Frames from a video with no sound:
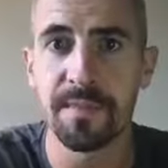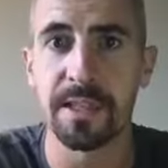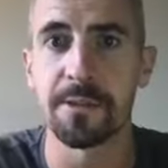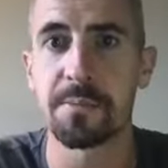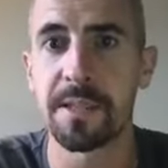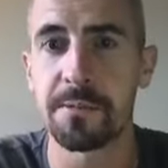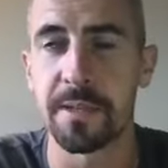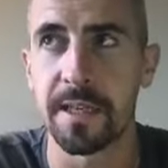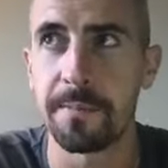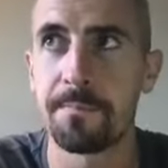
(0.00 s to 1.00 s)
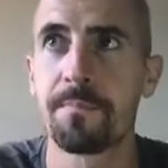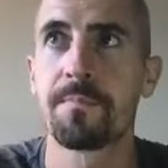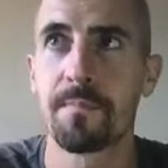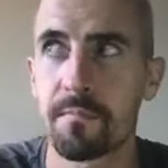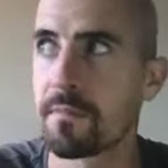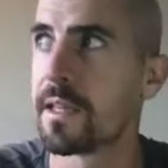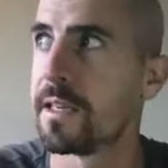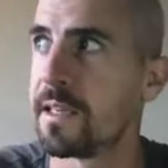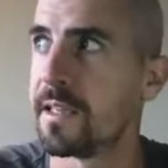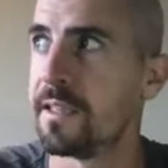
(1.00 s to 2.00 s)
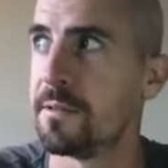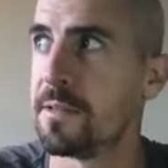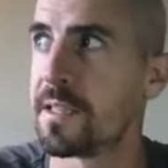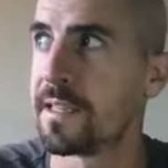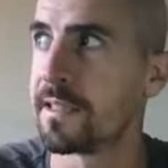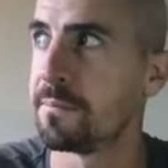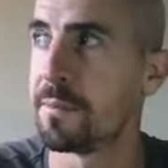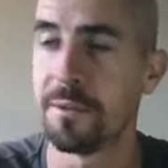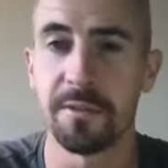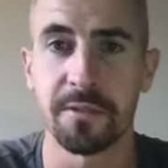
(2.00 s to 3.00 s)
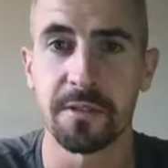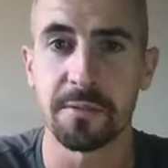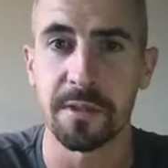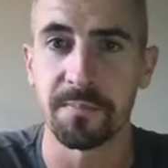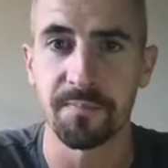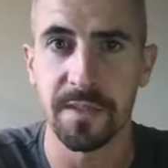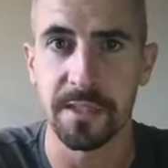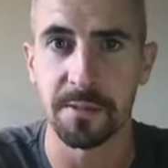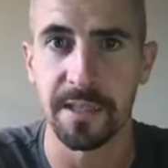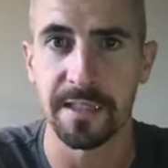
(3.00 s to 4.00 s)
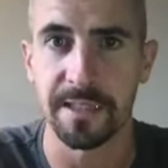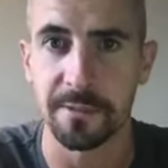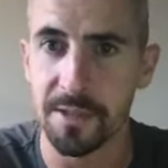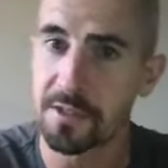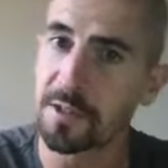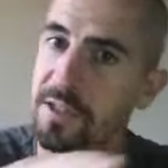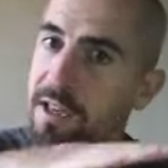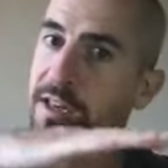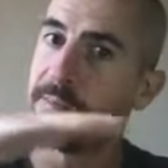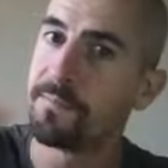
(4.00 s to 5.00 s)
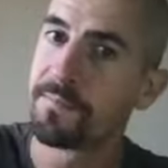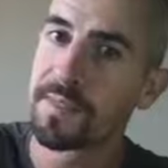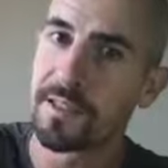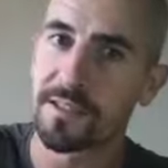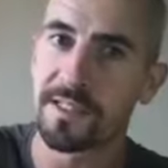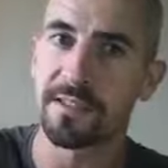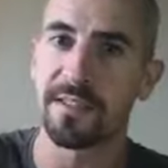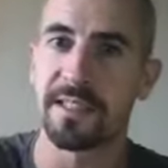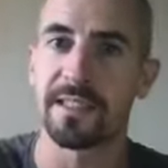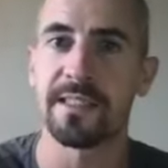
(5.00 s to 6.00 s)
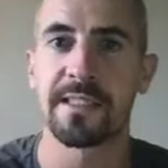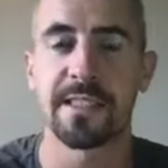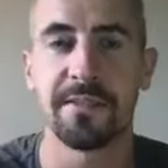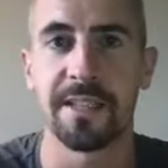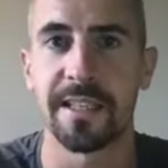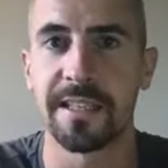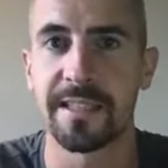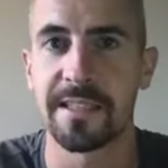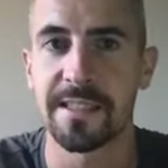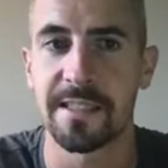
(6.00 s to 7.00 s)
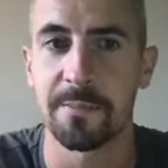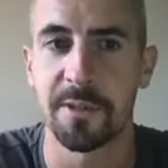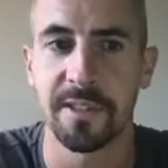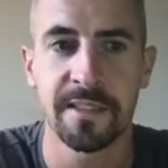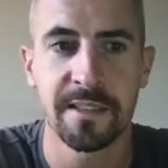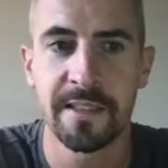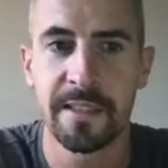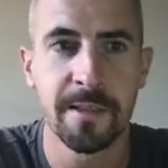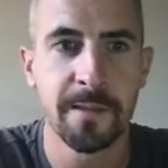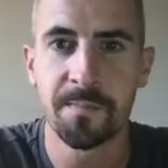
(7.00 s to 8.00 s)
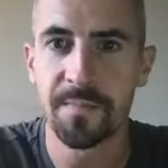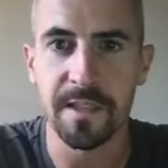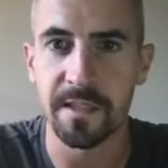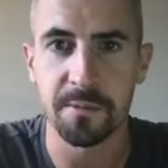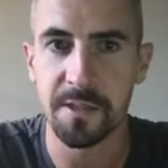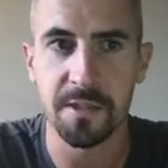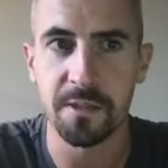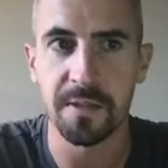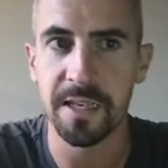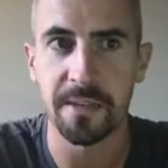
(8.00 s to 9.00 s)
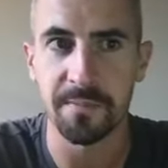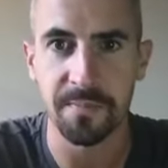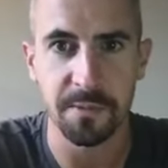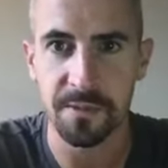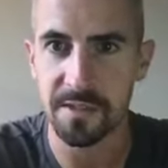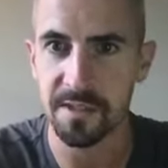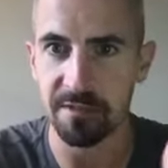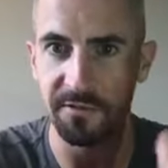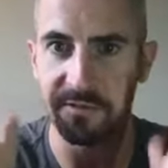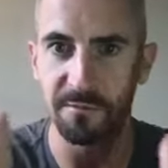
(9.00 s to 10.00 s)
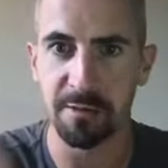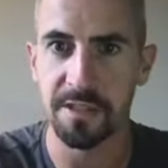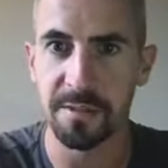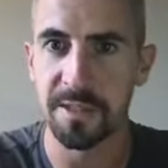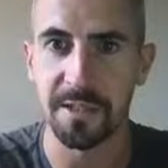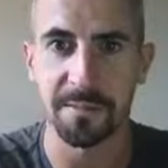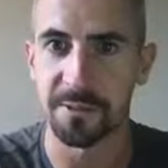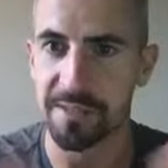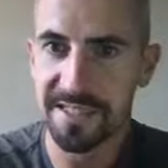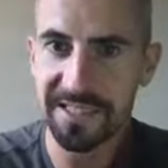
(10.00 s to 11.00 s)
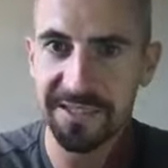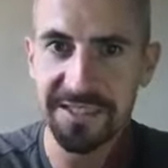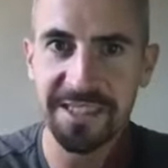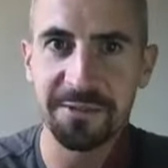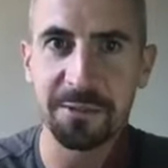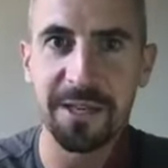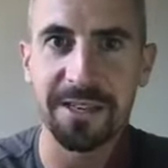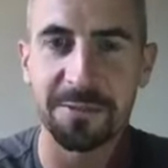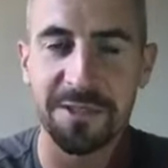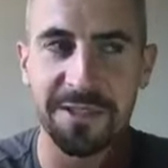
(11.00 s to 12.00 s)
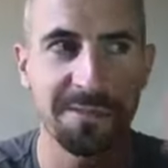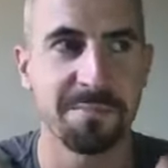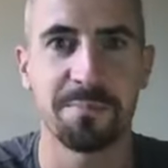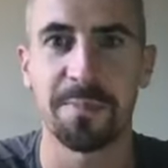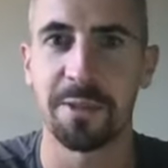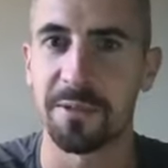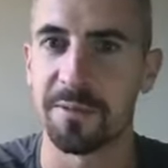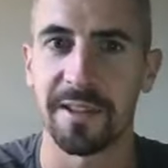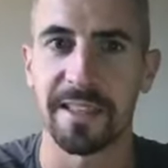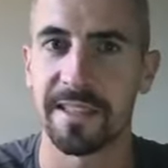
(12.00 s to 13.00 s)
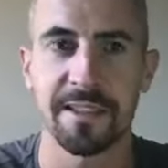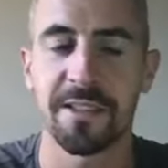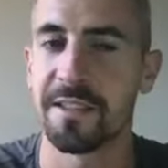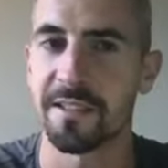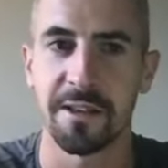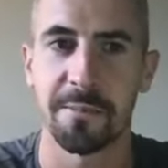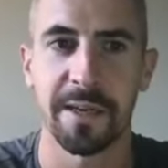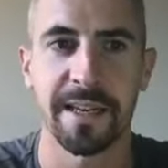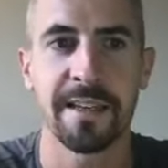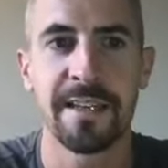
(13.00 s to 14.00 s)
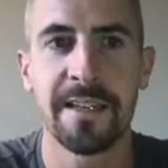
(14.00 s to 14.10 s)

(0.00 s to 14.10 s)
I was pleased with that. Uh, it was like a beautiful swim as well. Like it was so calm on Silver, Sylvan Lake yesterday morning, and there was no one out, and there was sun was coming up, and there was seagulls everywhere. It was just beautiful. Like it couldn't have gone better.